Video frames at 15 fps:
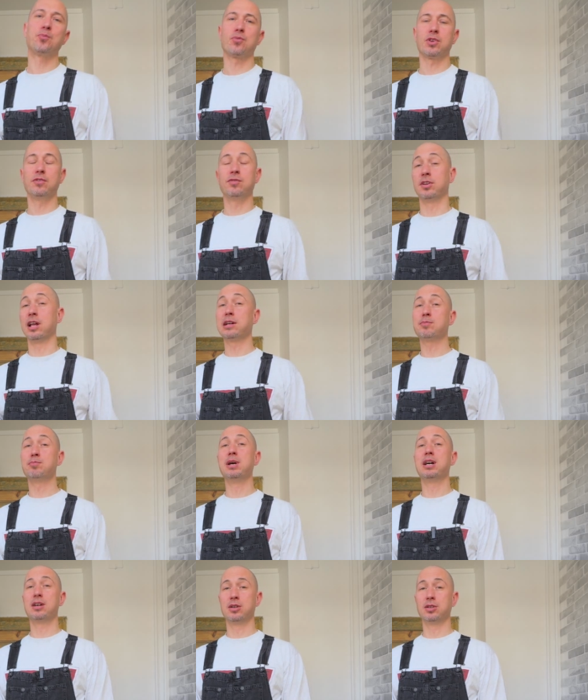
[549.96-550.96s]
If you like
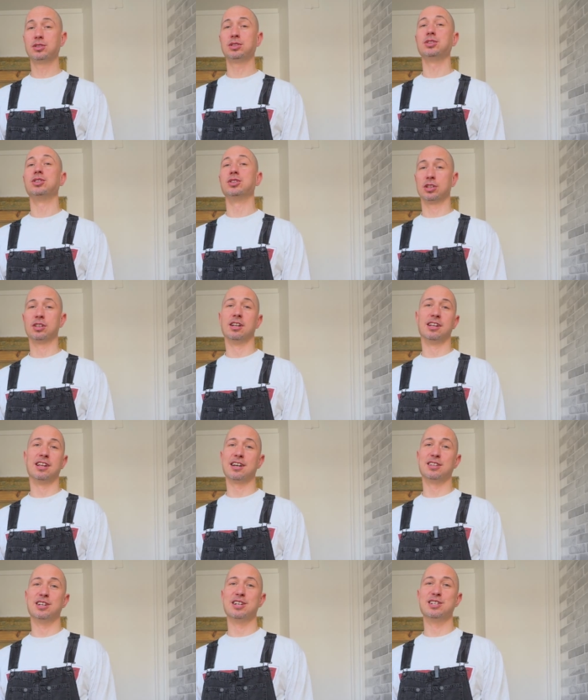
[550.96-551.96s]
pickles, you're gonna
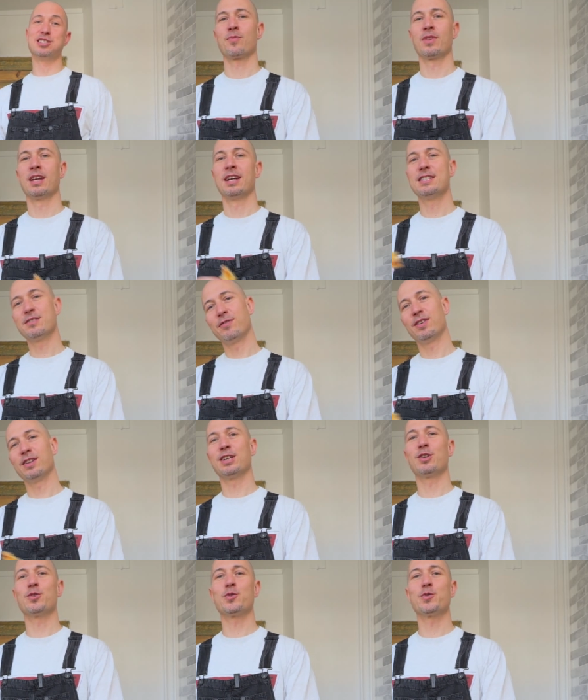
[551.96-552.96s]
like this. It's a fun
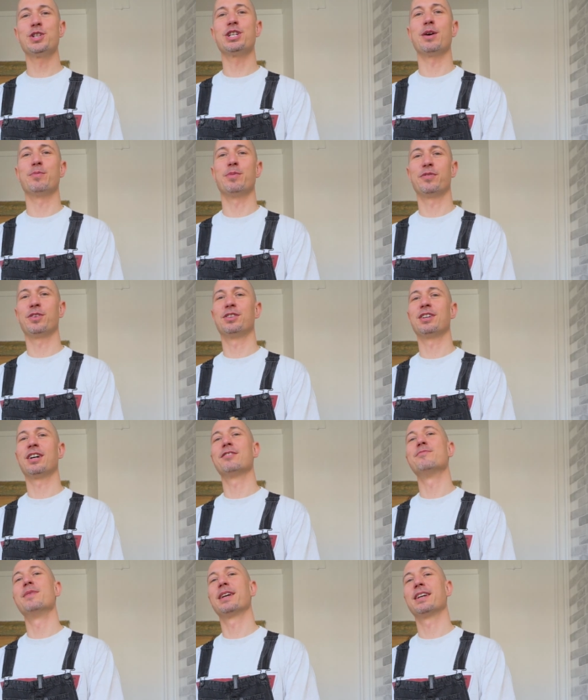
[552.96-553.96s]
little switch up if you're tired
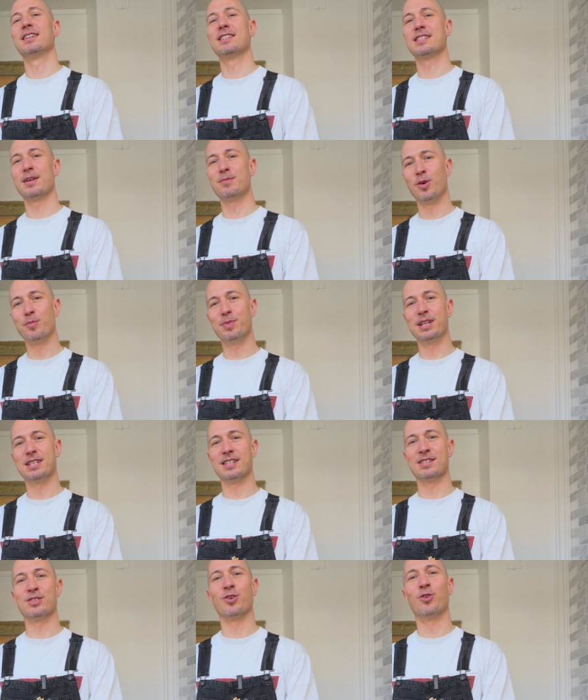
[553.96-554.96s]
of making the same old
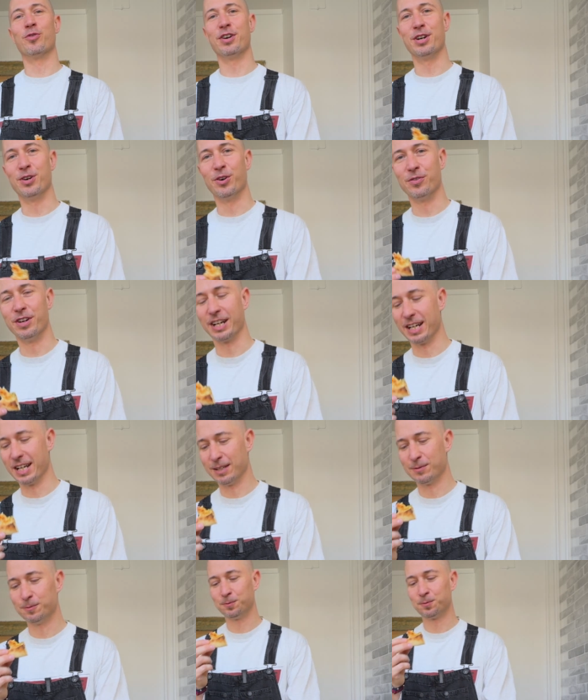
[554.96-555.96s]
pizzas over and over
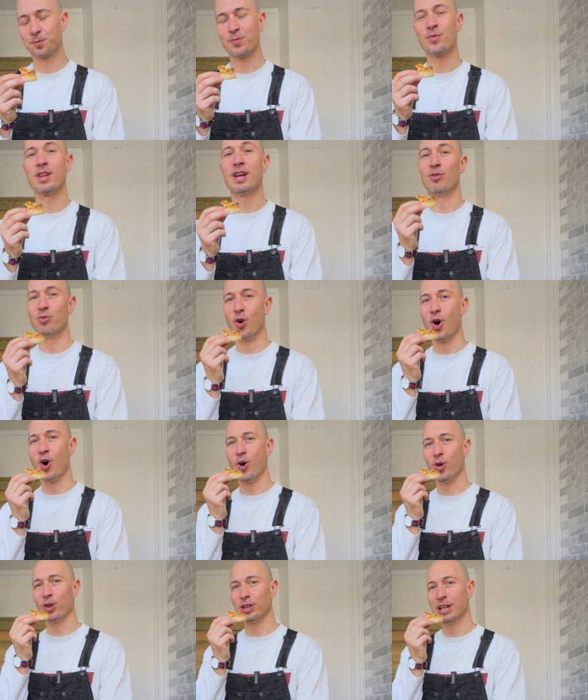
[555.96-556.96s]
again.
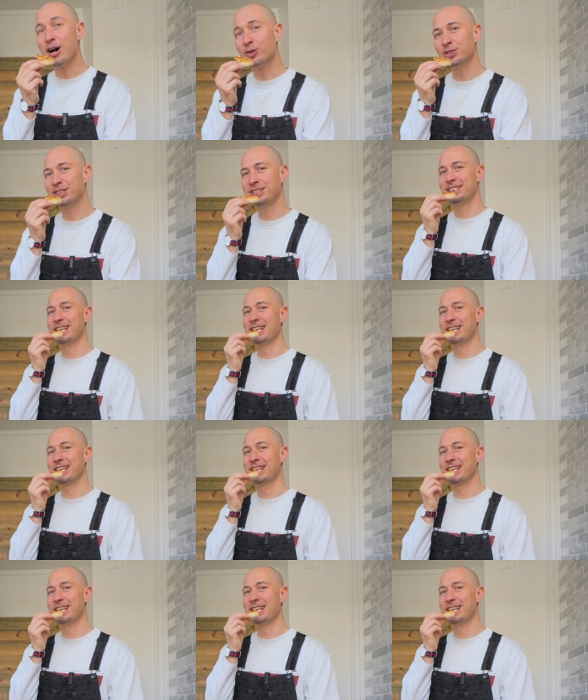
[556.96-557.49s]
Roll out!